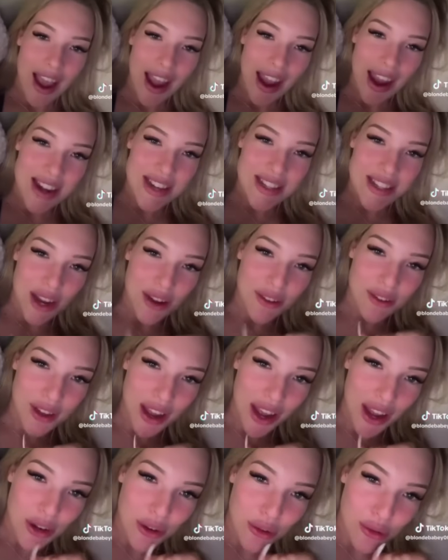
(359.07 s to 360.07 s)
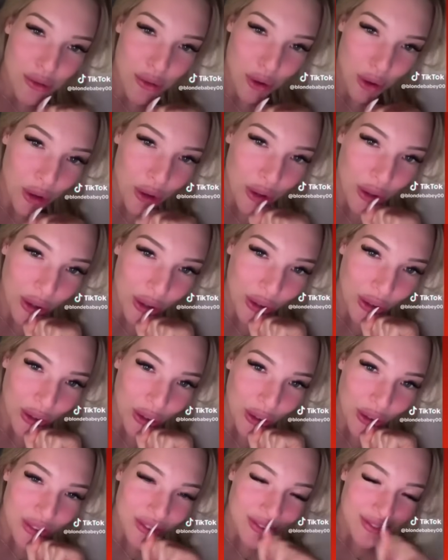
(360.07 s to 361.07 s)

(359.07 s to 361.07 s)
and I found a photo